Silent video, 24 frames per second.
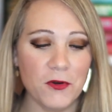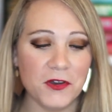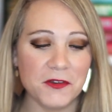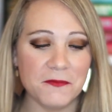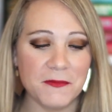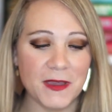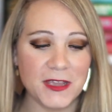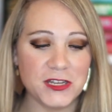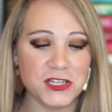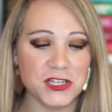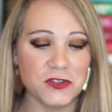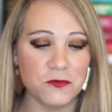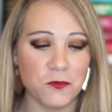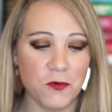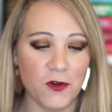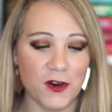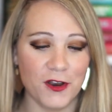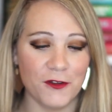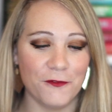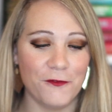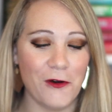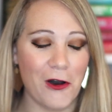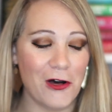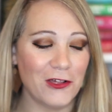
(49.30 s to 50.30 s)
made you
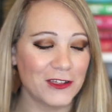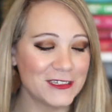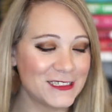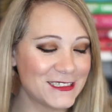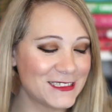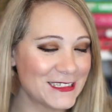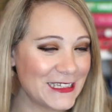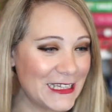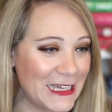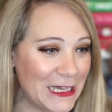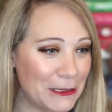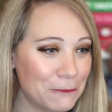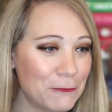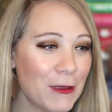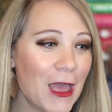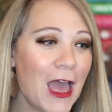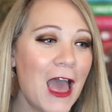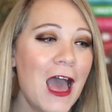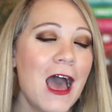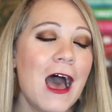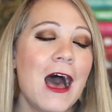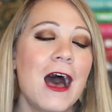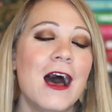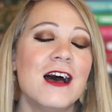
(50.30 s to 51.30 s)
want to fall asleep?
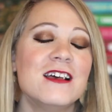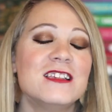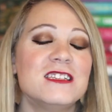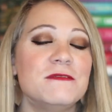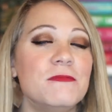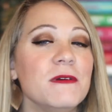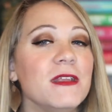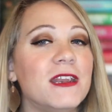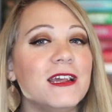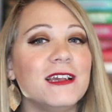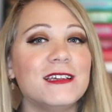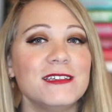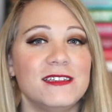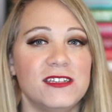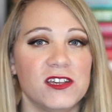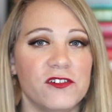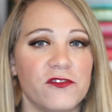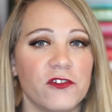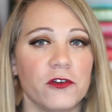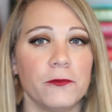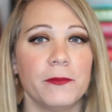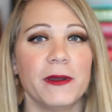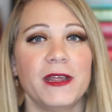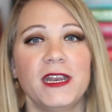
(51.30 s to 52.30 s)
Spinning
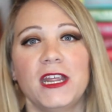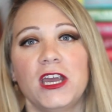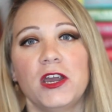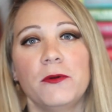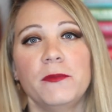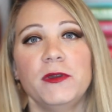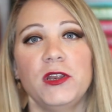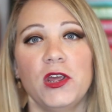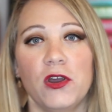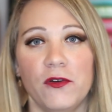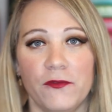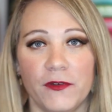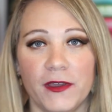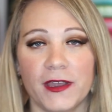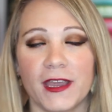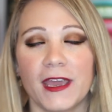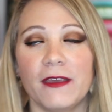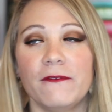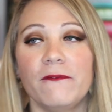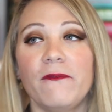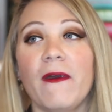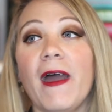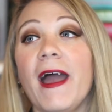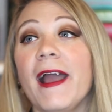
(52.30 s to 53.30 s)
Silver by Naomi Novik.
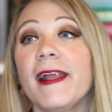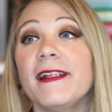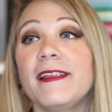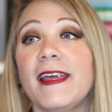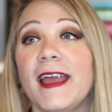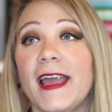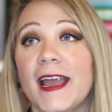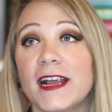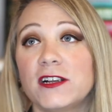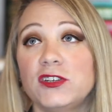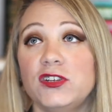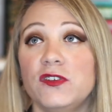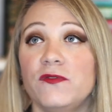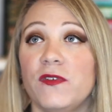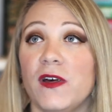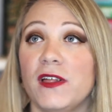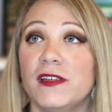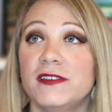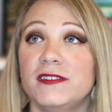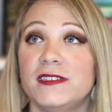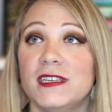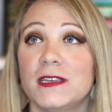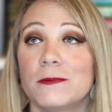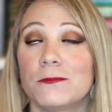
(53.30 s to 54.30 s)
In fact, I actually
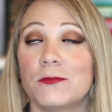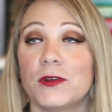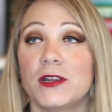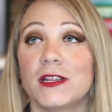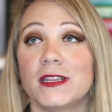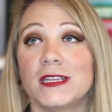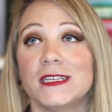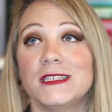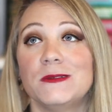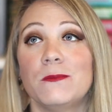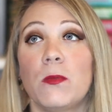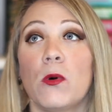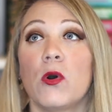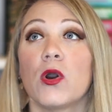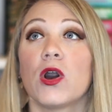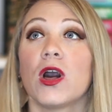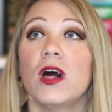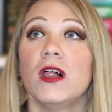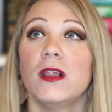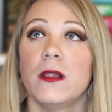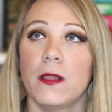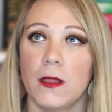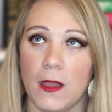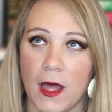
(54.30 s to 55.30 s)
fell asleep reading this
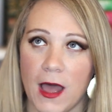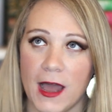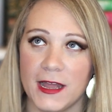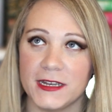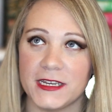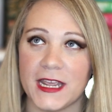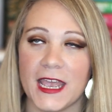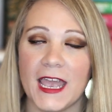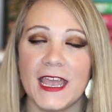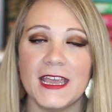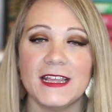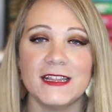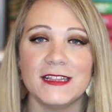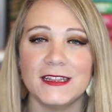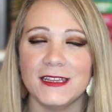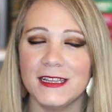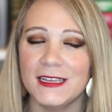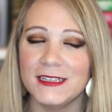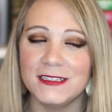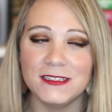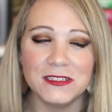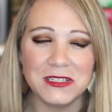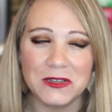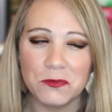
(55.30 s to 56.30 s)
book a lot. And
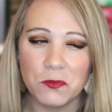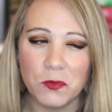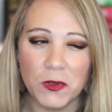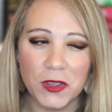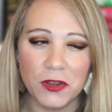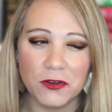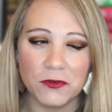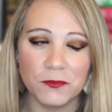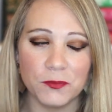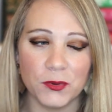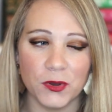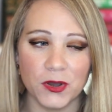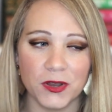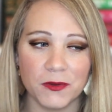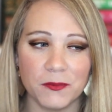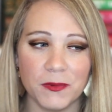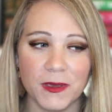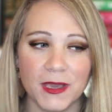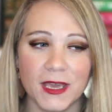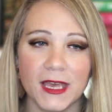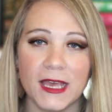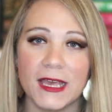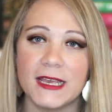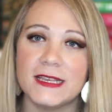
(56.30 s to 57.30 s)
it's a weird book
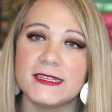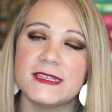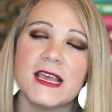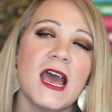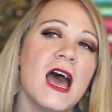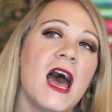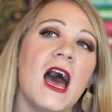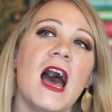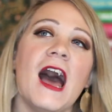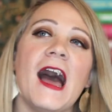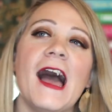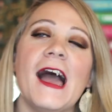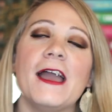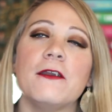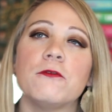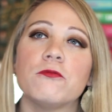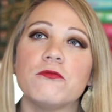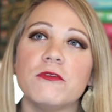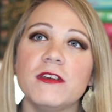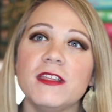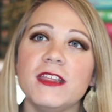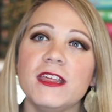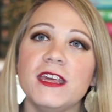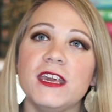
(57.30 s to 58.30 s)
because I
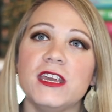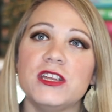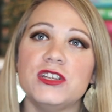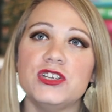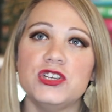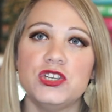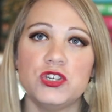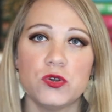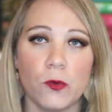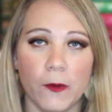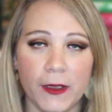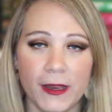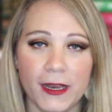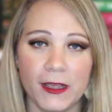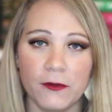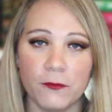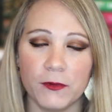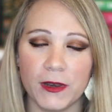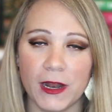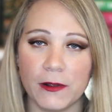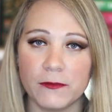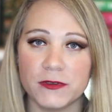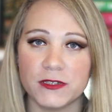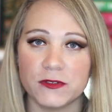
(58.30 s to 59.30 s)
really enjoyed it
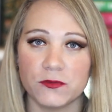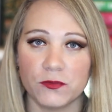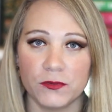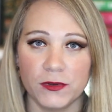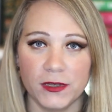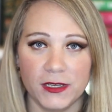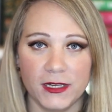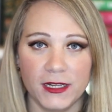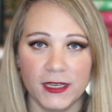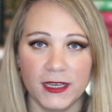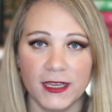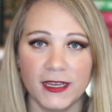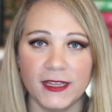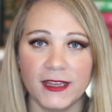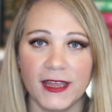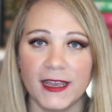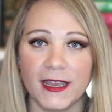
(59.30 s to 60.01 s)
when I was reading it.